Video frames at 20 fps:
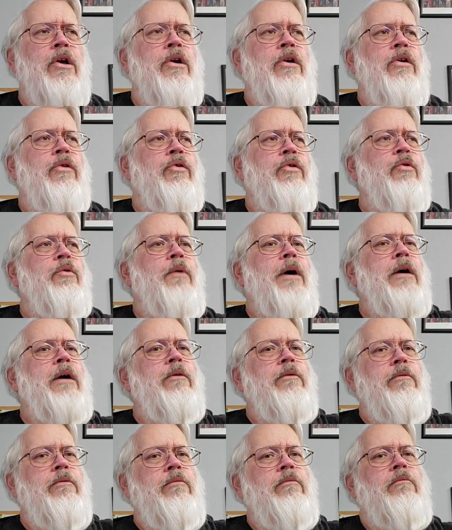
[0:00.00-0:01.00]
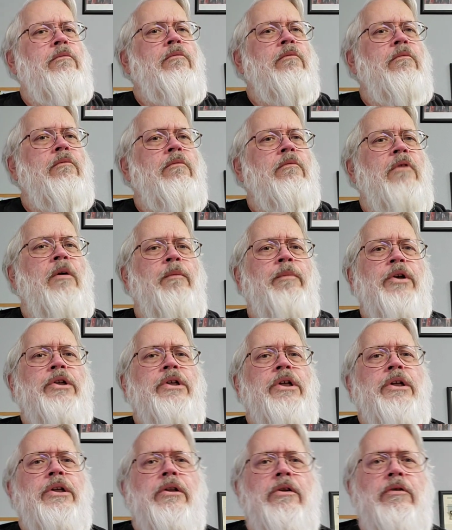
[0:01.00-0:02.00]
throughout a
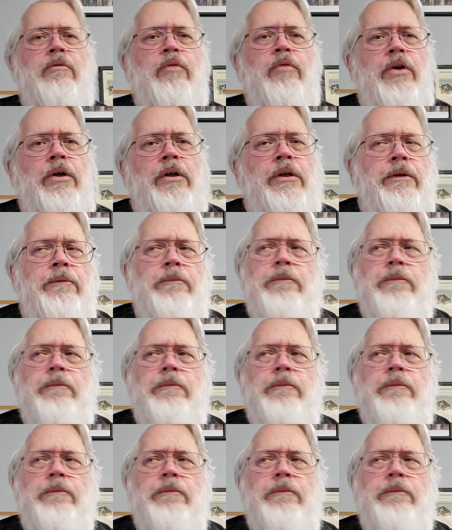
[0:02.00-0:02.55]
particular book.